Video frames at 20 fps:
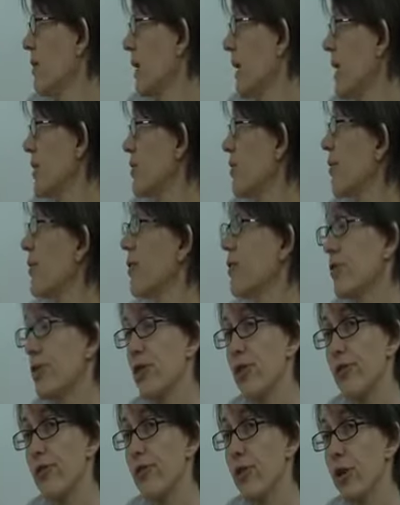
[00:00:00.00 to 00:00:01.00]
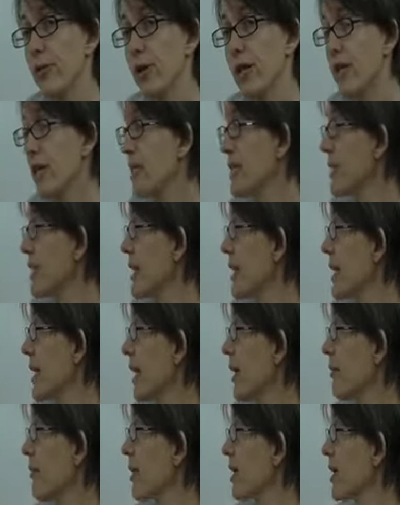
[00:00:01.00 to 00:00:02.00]
Okay, so those are your formulas,
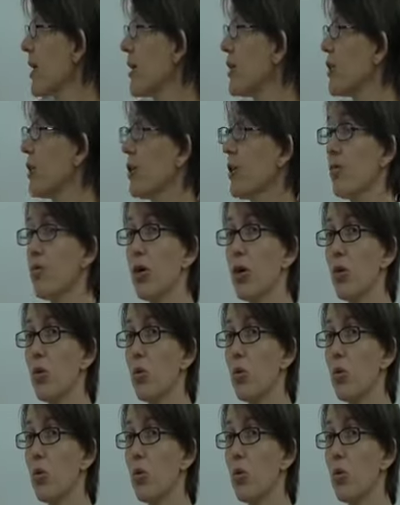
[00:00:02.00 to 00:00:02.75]
and we're going to do